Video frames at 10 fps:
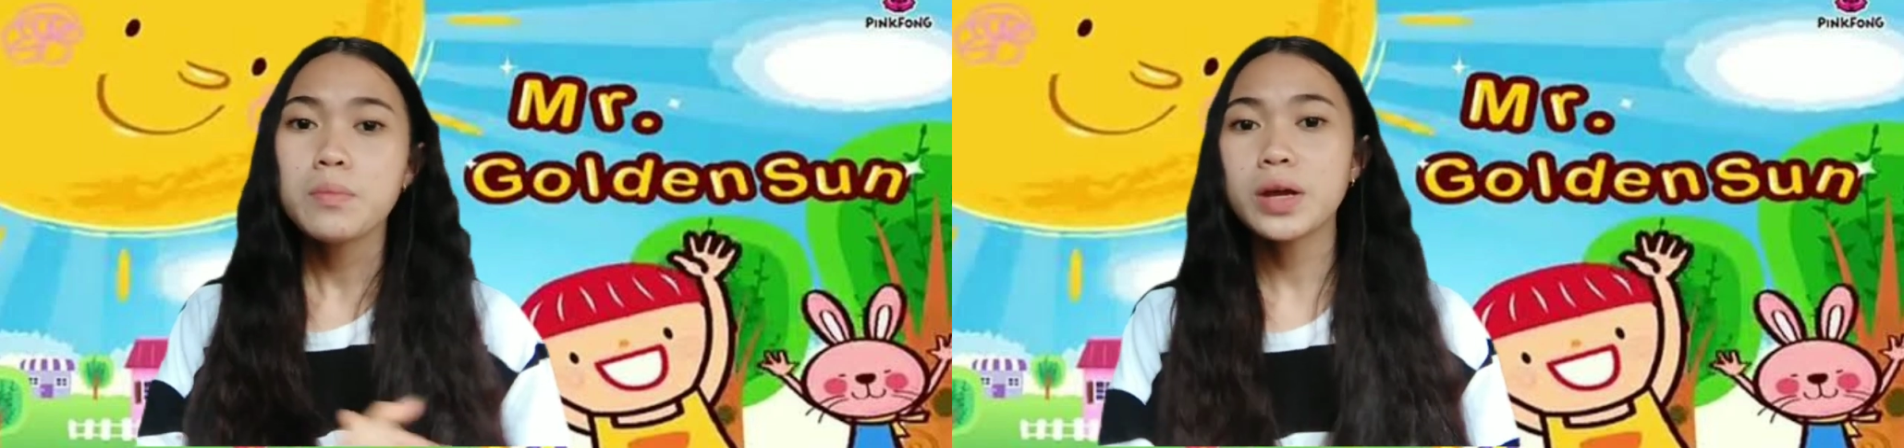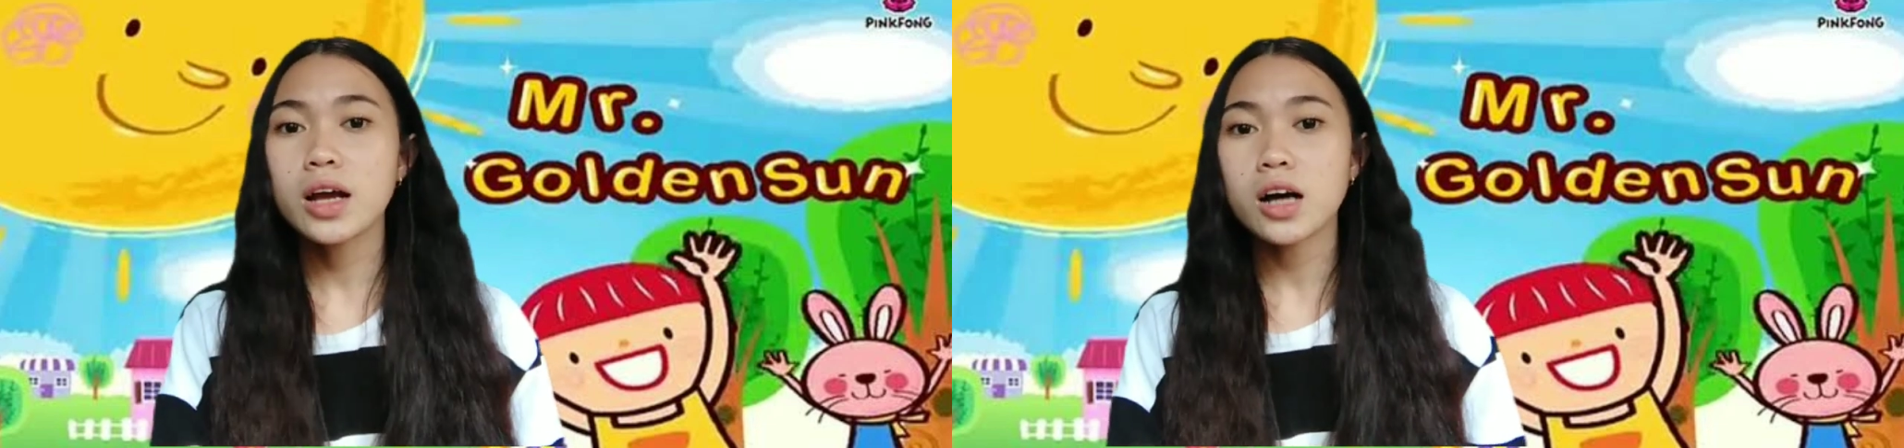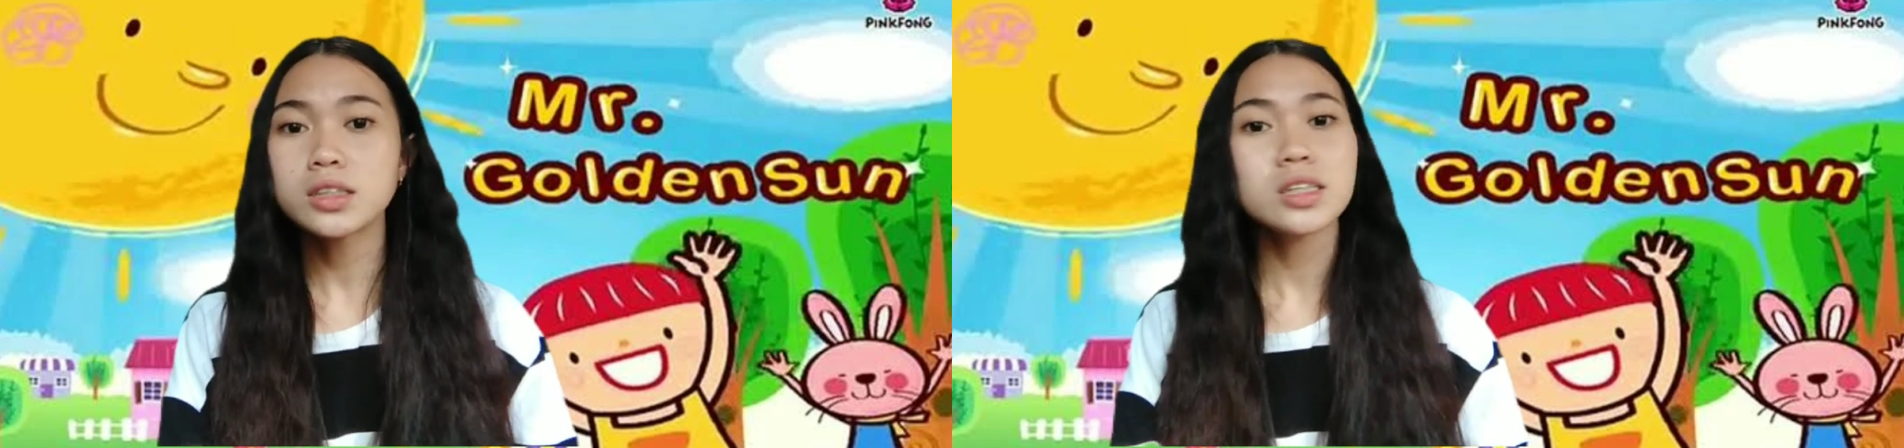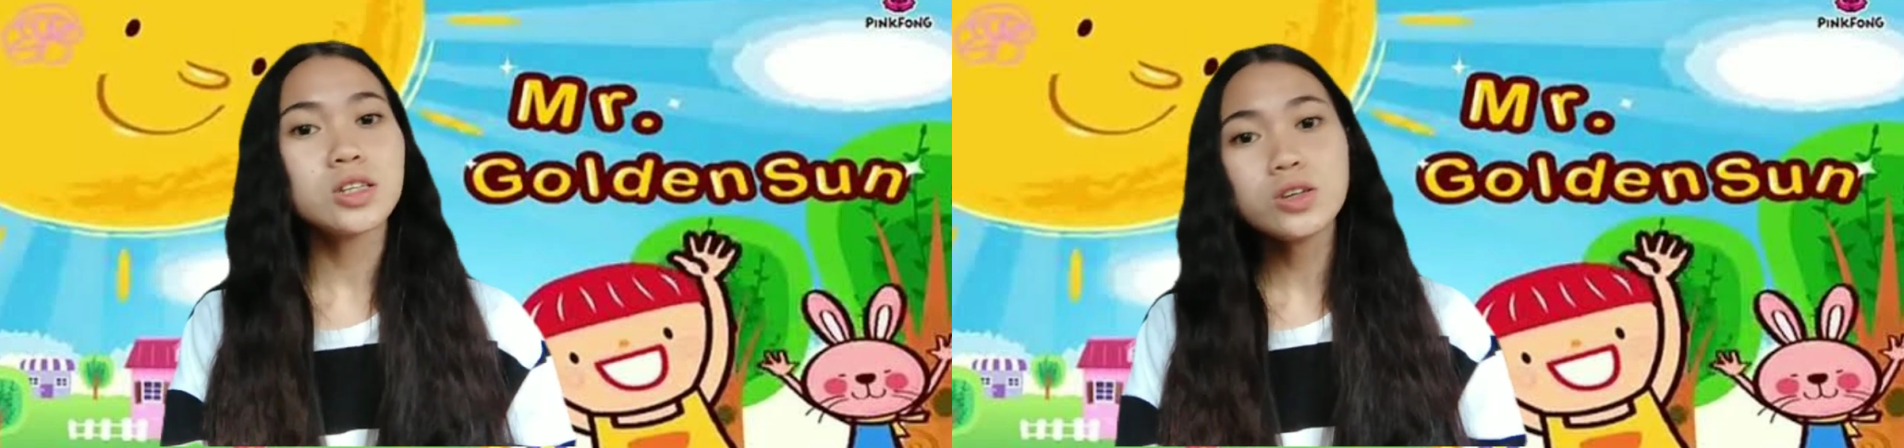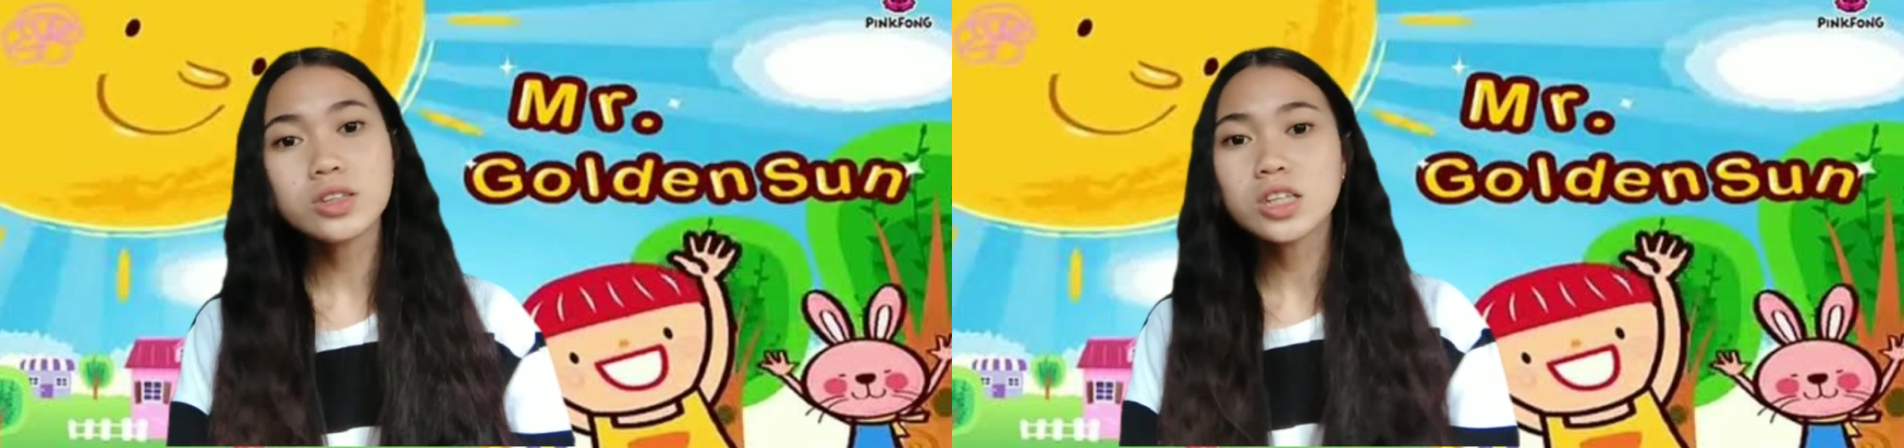because
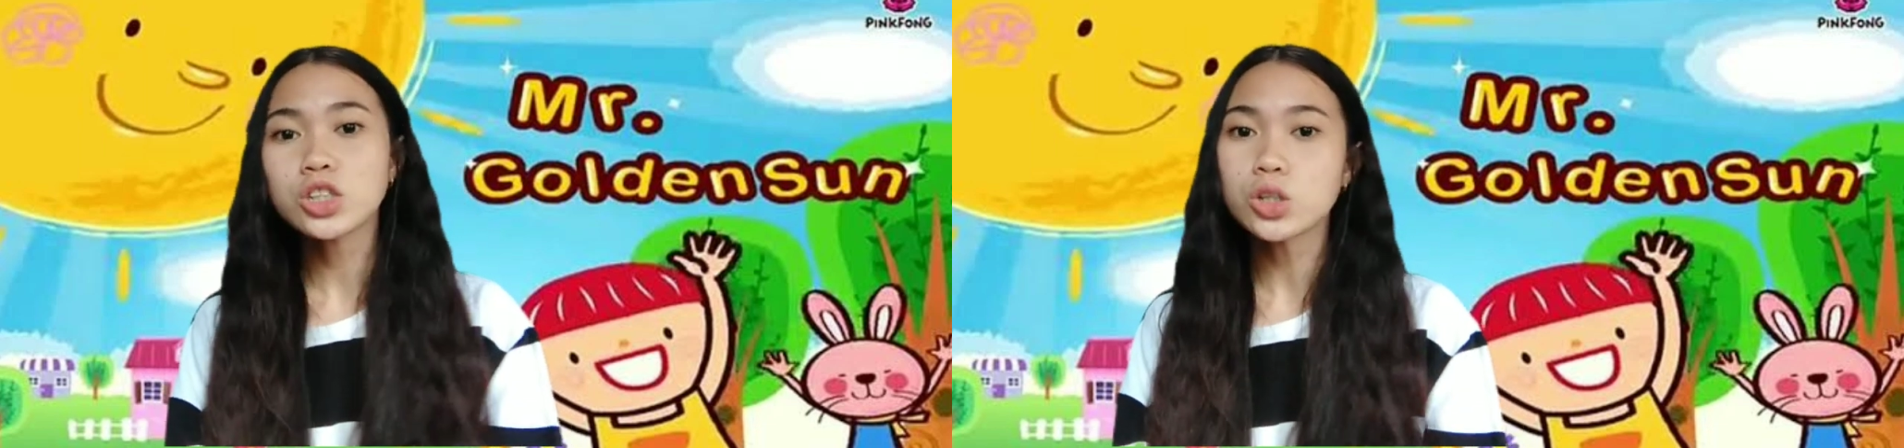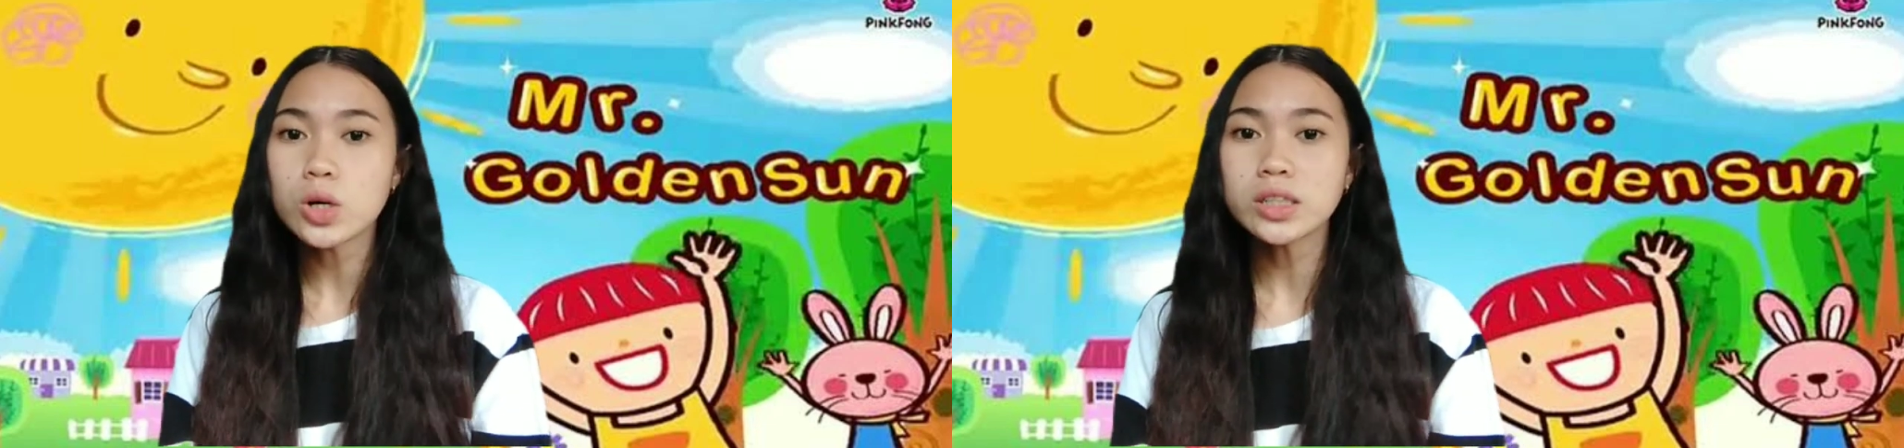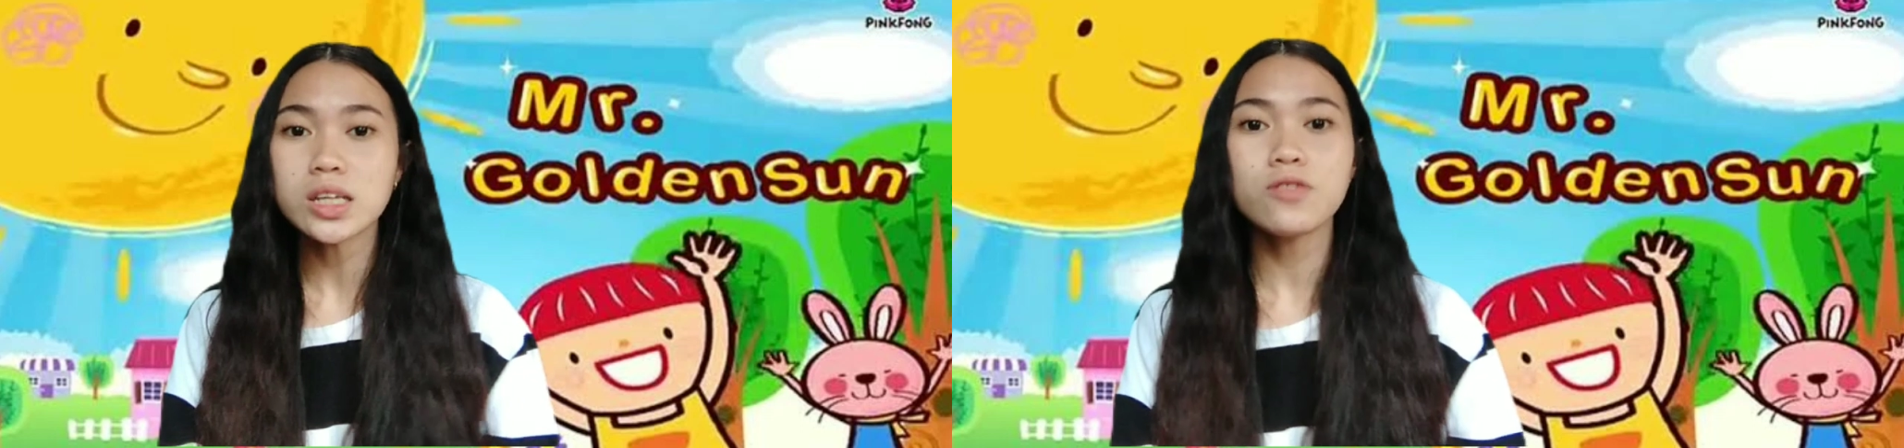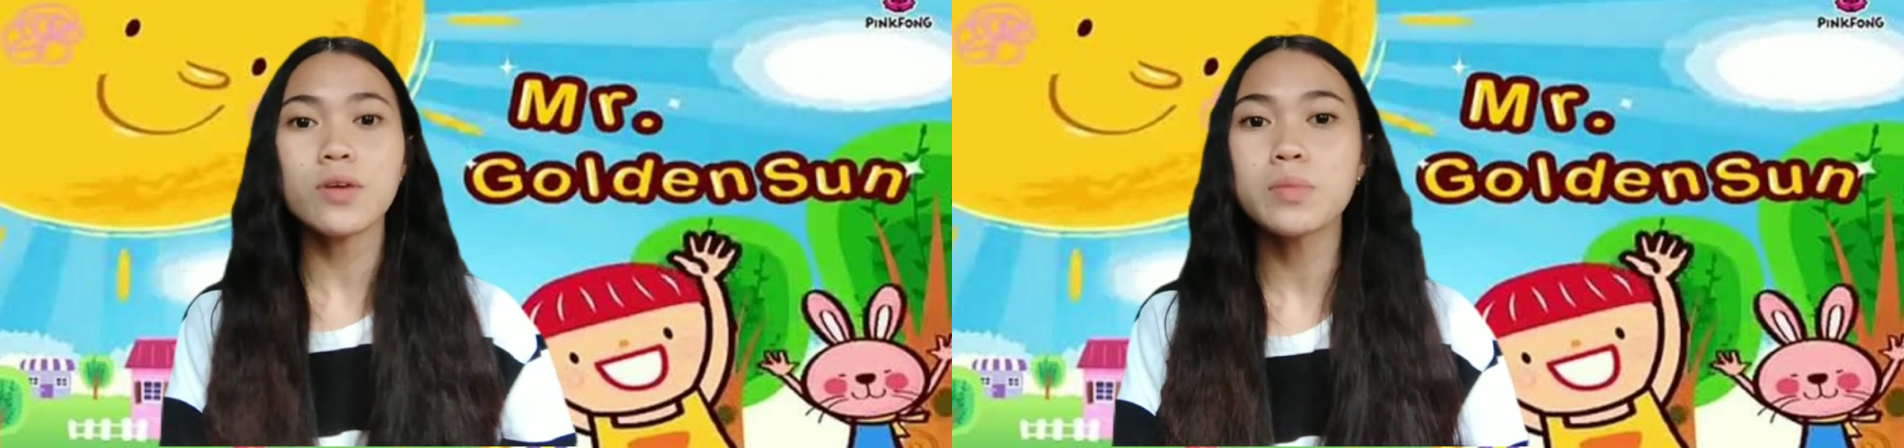it uses short and